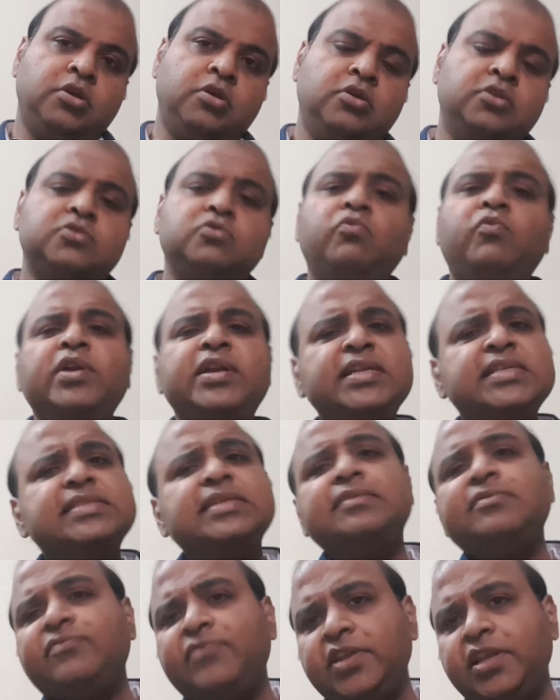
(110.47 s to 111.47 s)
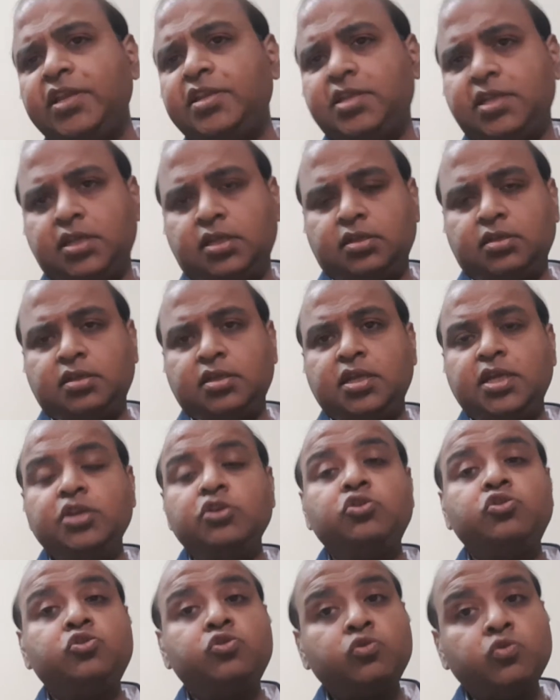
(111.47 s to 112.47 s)
So, what is infinity
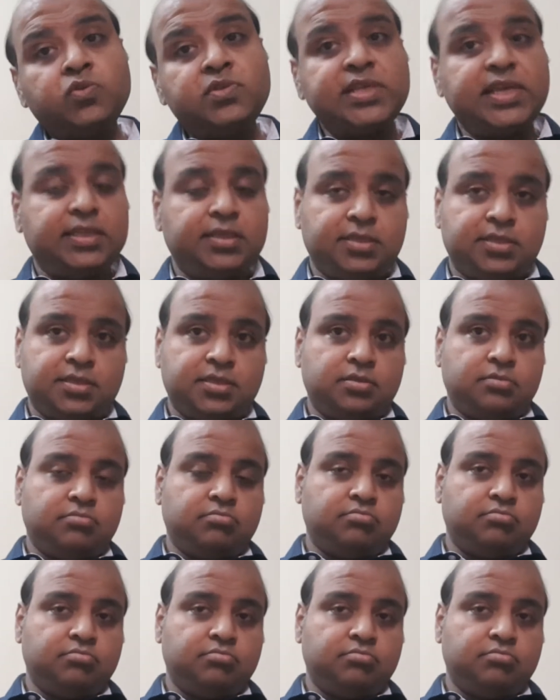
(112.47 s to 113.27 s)
in true sense?